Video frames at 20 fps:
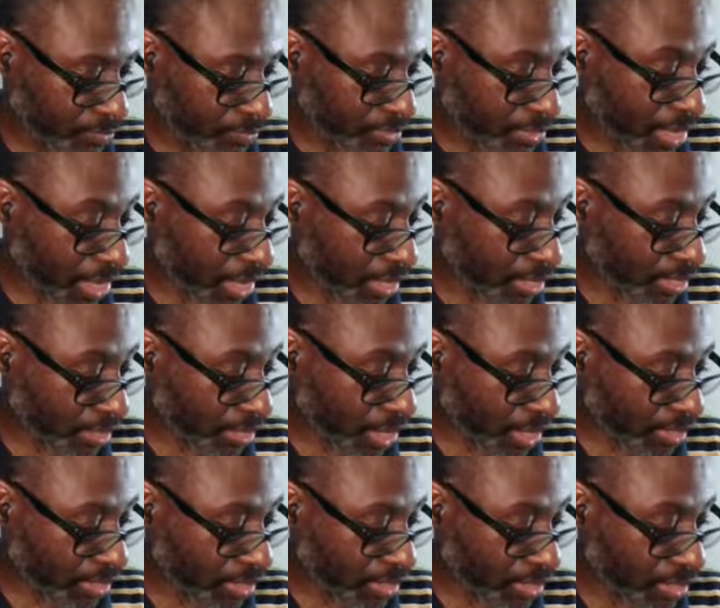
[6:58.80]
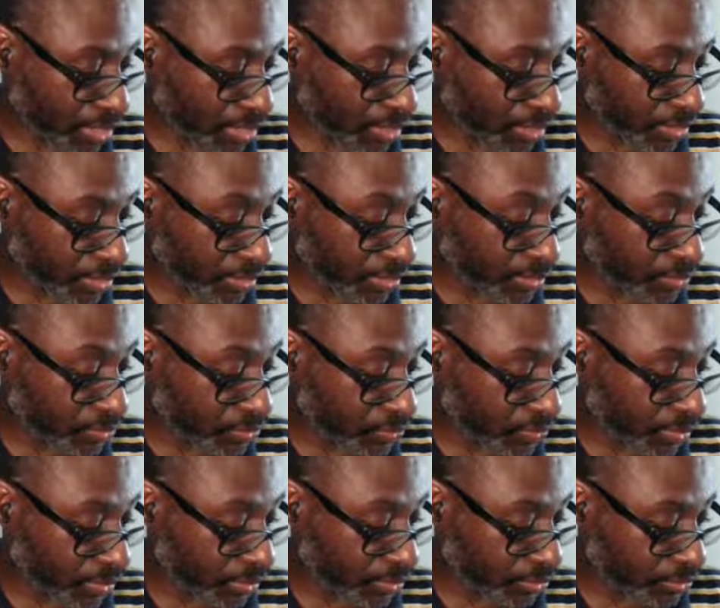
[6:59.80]
Yeah, I can't hear either
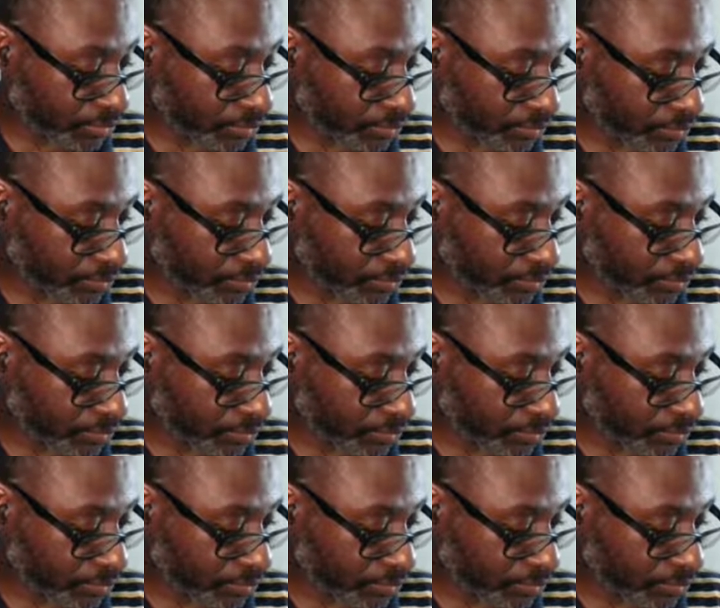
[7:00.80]
one of you.